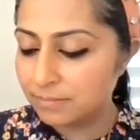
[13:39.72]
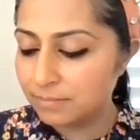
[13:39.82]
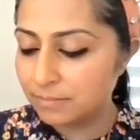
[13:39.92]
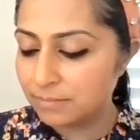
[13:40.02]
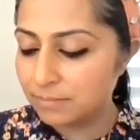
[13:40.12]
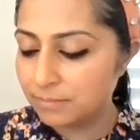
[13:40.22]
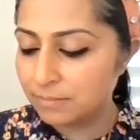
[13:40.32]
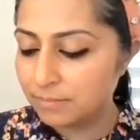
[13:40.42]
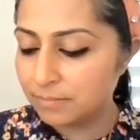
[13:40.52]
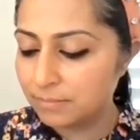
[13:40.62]

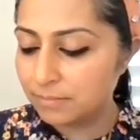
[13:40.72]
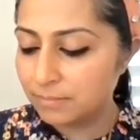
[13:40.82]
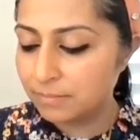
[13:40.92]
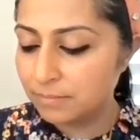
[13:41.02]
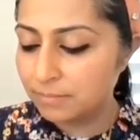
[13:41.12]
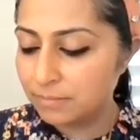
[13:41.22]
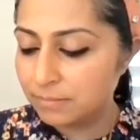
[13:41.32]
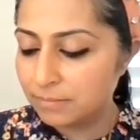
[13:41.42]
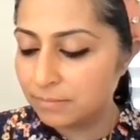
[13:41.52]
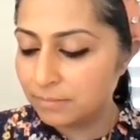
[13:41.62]

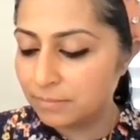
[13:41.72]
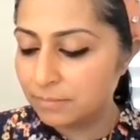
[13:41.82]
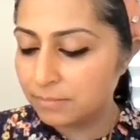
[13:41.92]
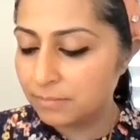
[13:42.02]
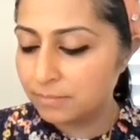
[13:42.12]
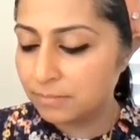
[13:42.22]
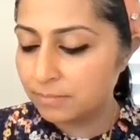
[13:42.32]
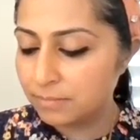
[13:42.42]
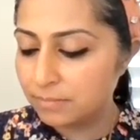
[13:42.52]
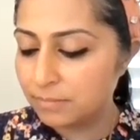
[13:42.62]

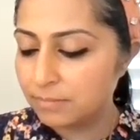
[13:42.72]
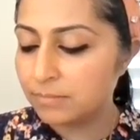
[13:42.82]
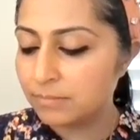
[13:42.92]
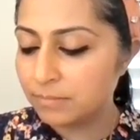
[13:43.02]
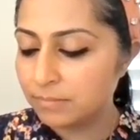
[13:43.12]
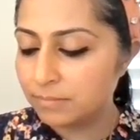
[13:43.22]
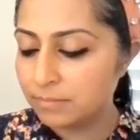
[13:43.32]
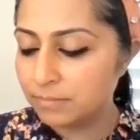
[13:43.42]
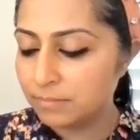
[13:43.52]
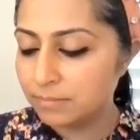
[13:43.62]

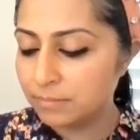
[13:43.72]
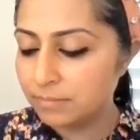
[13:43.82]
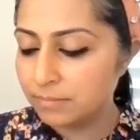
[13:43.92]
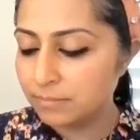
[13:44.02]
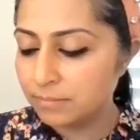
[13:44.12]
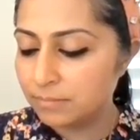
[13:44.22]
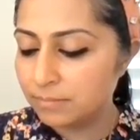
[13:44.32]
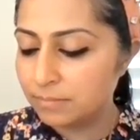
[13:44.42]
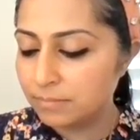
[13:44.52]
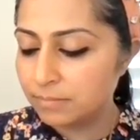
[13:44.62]

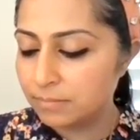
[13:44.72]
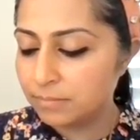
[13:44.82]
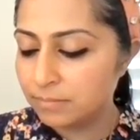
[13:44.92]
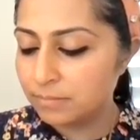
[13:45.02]
The person shown says nothing.